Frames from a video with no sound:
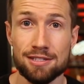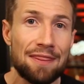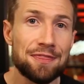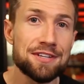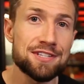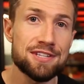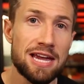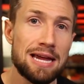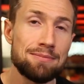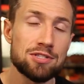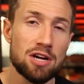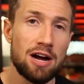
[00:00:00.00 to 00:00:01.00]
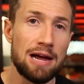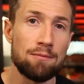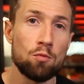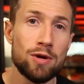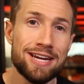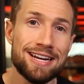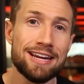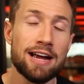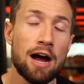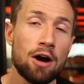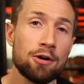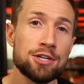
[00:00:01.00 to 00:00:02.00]
At the same time, we can
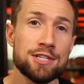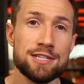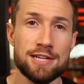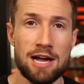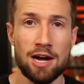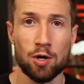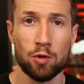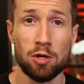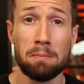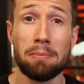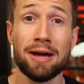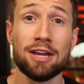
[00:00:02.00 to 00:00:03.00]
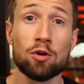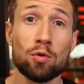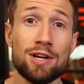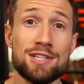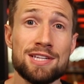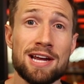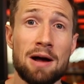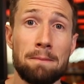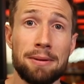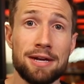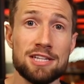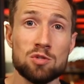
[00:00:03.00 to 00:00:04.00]
encourage this algorithm by increasing our
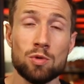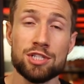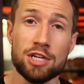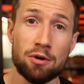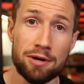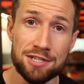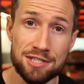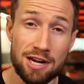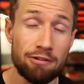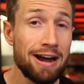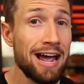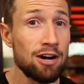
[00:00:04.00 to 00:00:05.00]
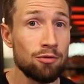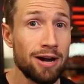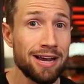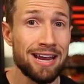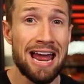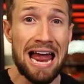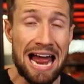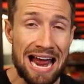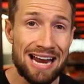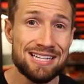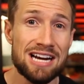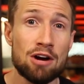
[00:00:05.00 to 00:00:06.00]
bids, which increases our ad rank
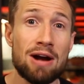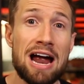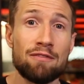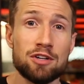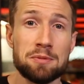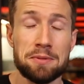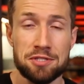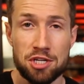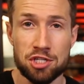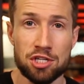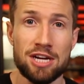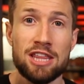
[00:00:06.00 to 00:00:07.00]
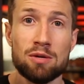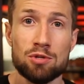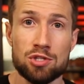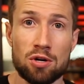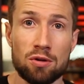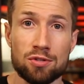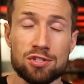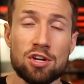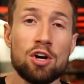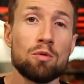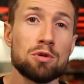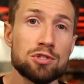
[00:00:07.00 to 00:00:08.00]
and our average position in the
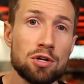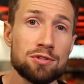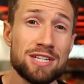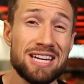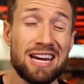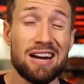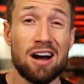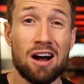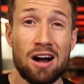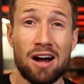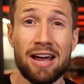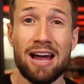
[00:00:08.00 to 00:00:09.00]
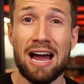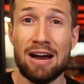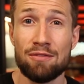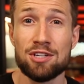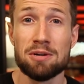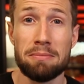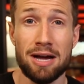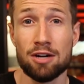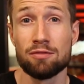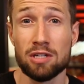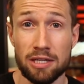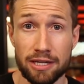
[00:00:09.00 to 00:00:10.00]
results, resulting in a higher average
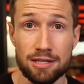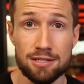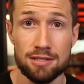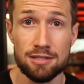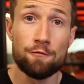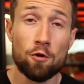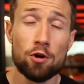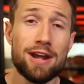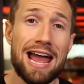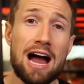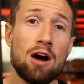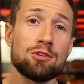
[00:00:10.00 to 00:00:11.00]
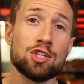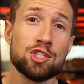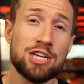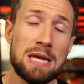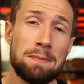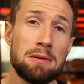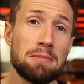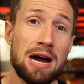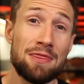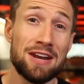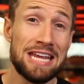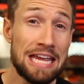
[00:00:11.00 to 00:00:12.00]
amount of clicks. For now, just keep in
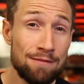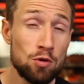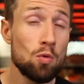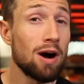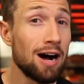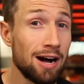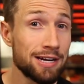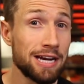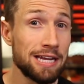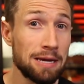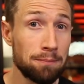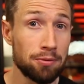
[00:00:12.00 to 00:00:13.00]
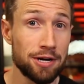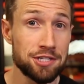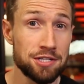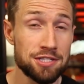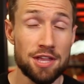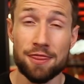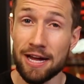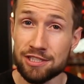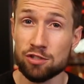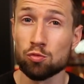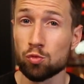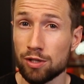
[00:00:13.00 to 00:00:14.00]
mind that if you are getting impressions,
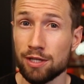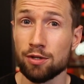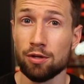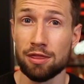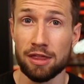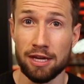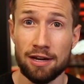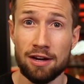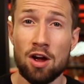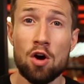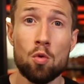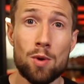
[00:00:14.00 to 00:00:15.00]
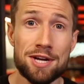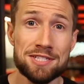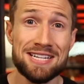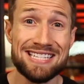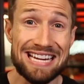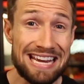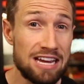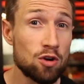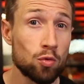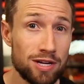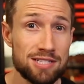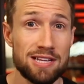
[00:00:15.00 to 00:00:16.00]
that's a really good thing. We just need to
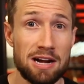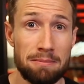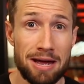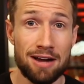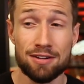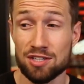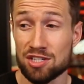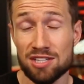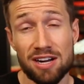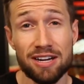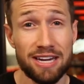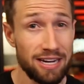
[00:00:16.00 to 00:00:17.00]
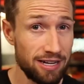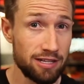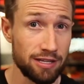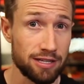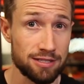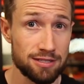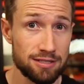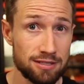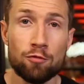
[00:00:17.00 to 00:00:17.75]
increase that amount to start getting clicks.